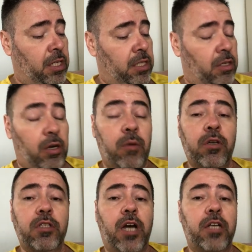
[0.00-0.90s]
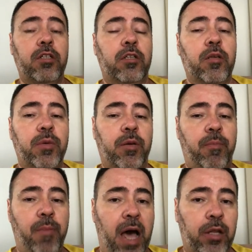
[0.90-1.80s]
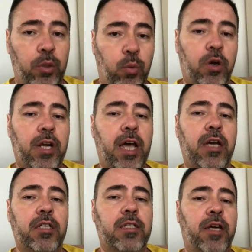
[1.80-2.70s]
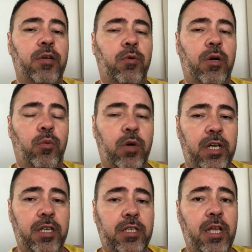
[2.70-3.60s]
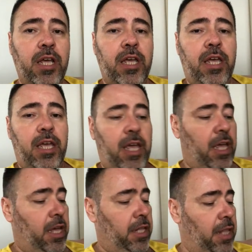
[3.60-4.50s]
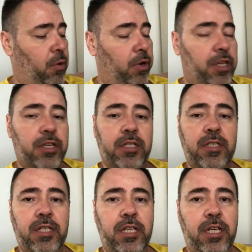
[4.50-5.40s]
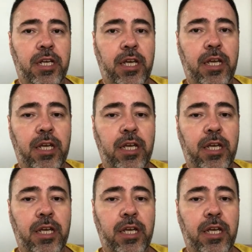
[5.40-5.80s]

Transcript: So I'm going to talk to you a little bit about the workout, tell you what it was, and that way you can see,